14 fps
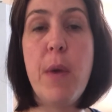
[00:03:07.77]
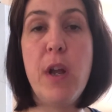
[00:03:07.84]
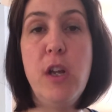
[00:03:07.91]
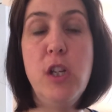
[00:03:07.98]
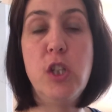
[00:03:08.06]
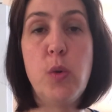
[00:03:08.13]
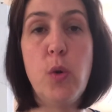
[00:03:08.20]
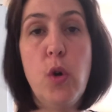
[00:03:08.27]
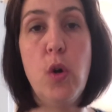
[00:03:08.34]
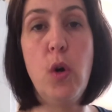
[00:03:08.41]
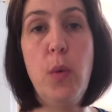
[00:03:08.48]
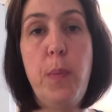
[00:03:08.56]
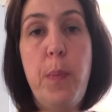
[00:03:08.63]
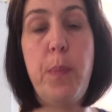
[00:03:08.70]
my
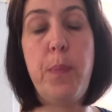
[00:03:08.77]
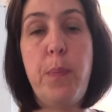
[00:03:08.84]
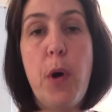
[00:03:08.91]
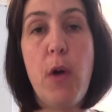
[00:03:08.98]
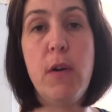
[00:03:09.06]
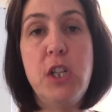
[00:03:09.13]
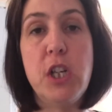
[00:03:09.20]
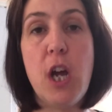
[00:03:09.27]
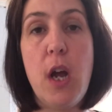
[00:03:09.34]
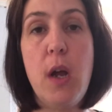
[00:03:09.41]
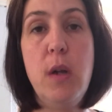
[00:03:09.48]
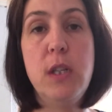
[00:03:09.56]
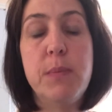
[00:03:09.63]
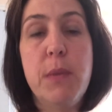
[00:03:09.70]
usual porridge
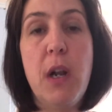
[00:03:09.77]
oats,